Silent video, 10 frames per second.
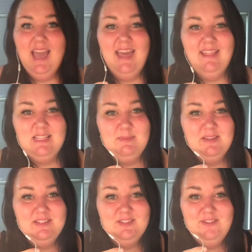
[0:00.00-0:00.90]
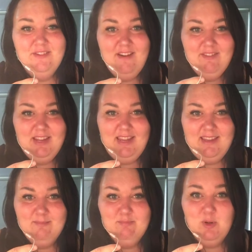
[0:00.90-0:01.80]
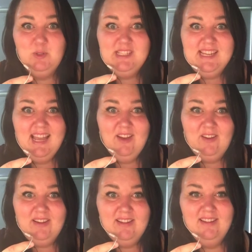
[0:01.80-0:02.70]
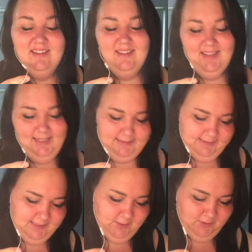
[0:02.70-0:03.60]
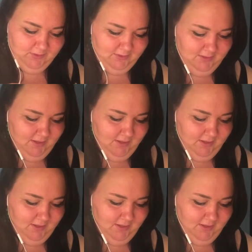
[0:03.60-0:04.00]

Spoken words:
And that's because gravity pulls it down. So,